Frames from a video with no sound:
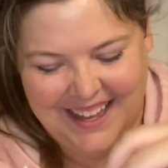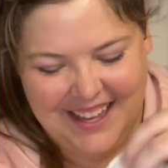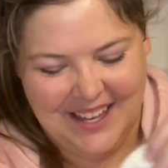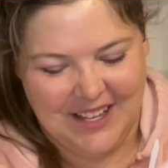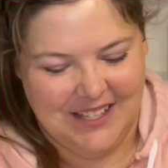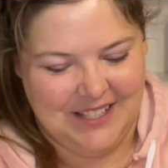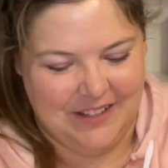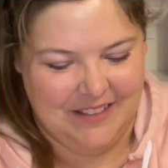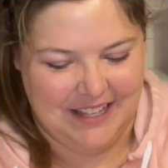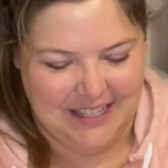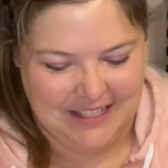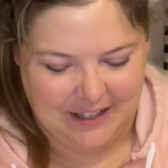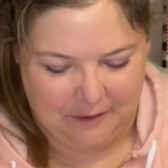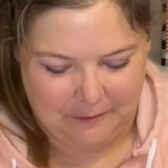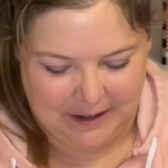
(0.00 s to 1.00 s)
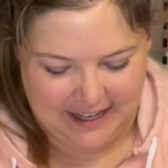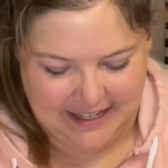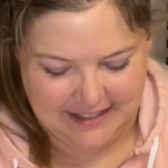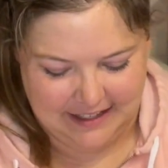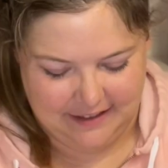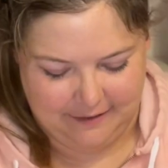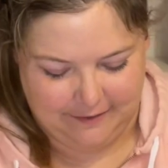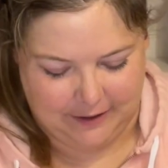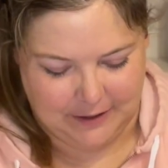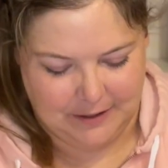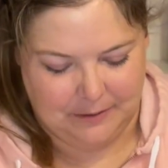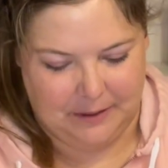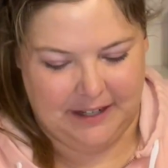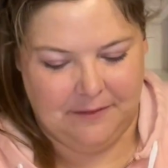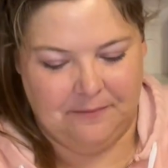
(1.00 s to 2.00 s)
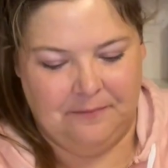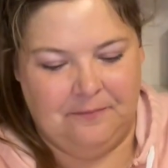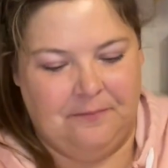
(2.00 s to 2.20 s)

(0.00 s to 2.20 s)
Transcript: so this was the first one.